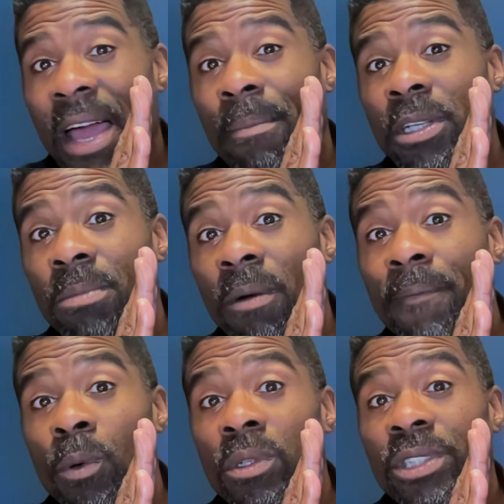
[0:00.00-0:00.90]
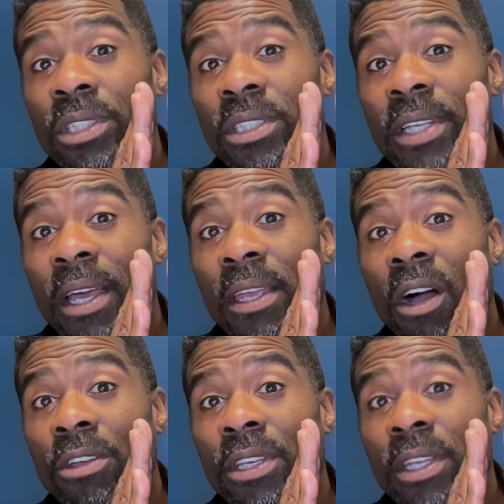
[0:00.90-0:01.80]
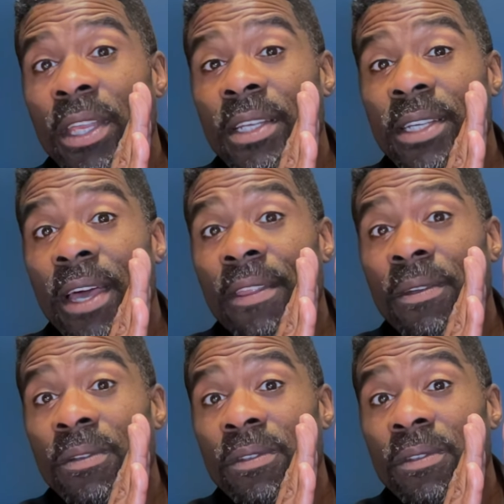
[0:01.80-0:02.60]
have much more foolishness now, y'all. You need to get it together.